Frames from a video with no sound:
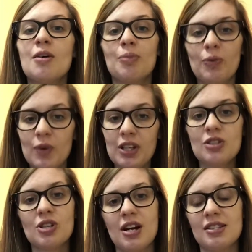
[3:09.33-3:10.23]
but really
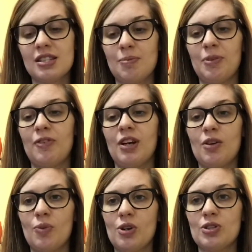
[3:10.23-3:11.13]
try and simplify
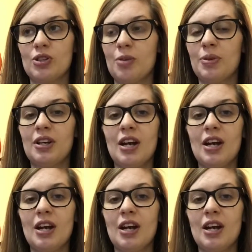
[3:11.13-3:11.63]
your wardrobe.